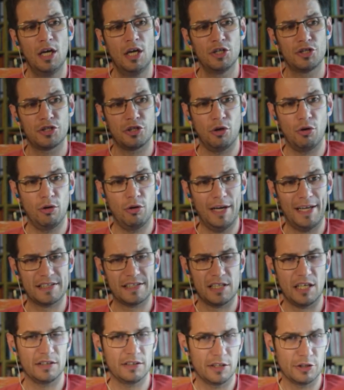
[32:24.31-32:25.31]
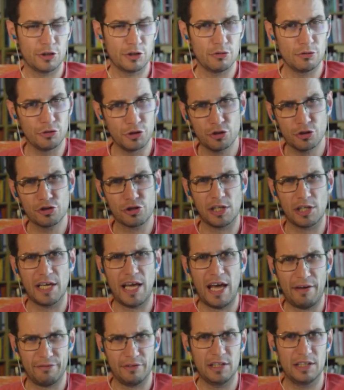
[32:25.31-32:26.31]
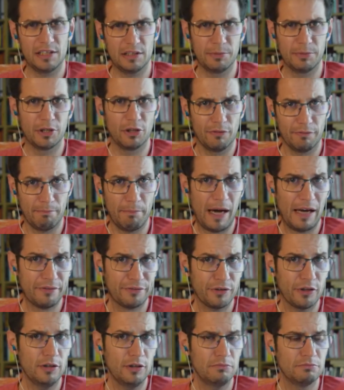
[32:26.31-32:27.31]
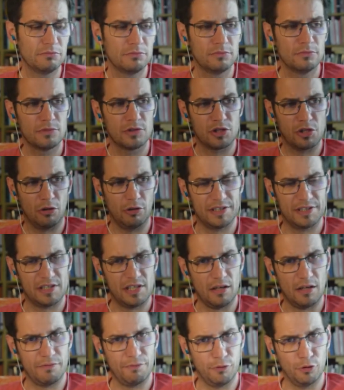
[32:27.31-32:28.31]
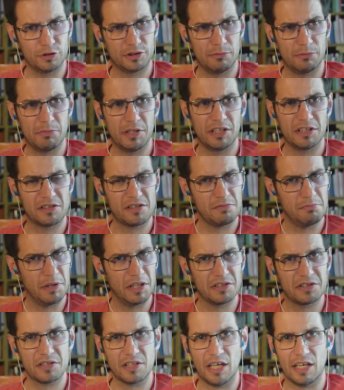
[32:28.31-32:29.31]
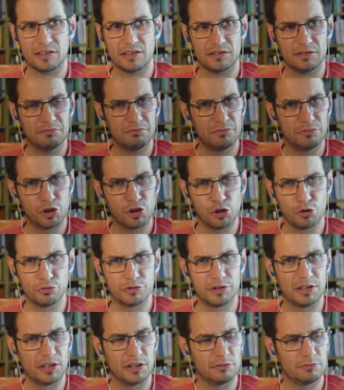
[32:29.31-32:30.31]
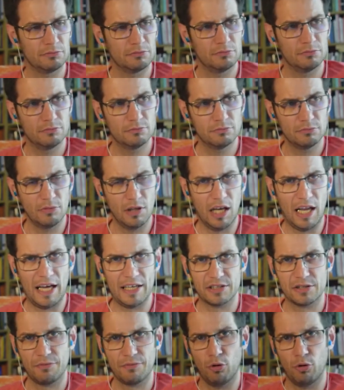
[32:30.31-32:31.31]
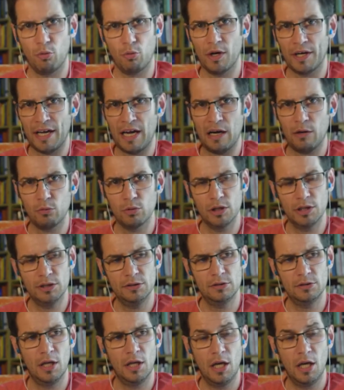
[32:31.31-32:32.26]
So let's say that you usually have a little bit of buffer. So let's say 40 minutes means that shooting lasts for 1 hour.